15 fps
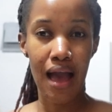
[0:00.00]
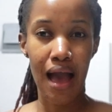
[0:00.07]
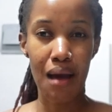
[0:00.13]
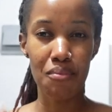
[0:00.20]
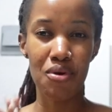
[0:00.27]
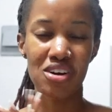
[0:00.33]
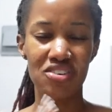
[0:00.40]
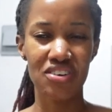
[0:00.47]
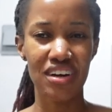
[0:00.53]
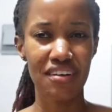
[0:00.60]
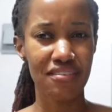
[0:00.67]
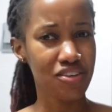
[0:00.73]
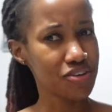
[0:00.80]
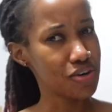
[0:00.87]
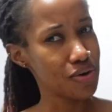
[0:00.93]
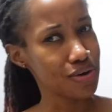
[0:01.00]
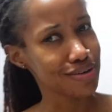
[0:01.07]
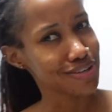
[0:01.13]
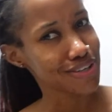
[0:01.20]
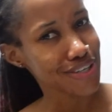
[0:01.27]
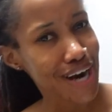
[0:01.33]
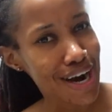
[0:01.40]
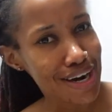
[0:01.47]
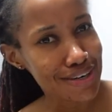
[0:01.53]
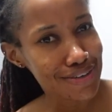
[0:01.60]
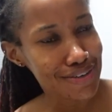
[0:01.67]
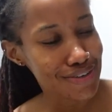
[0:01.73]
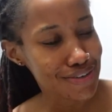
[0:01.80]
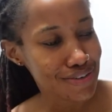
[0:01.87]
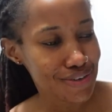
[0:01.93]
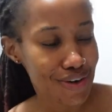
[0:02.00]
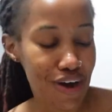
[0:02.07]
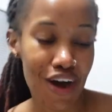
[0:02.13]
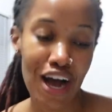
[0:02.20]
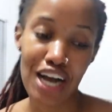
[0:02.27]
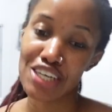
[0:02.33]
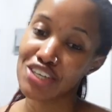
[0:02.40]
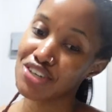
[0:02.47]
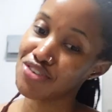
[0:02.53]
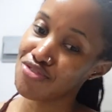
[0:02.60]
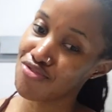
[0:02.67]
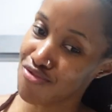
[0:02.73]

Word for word: I'm wondering if I should go to church or I should